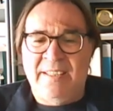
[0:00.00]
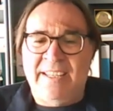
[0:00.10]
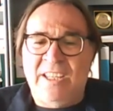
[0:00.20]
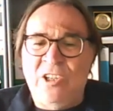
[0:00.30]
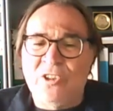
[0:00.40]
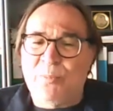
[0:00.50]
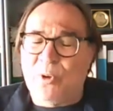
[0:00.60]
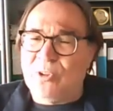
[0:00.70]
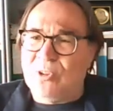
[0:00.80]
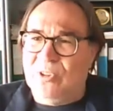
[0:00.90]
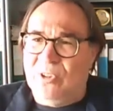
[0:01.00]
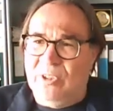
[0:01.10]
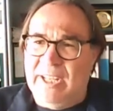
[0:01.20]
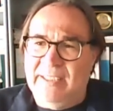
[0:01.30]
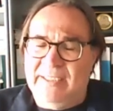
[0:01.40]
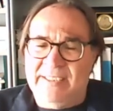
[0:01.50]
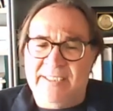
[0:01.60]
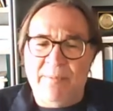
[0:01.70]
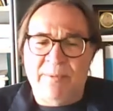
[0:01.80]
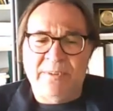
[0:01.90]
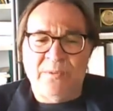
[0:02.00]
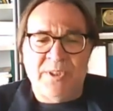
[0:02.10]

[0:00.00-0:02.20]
The Kyoto Protocol 97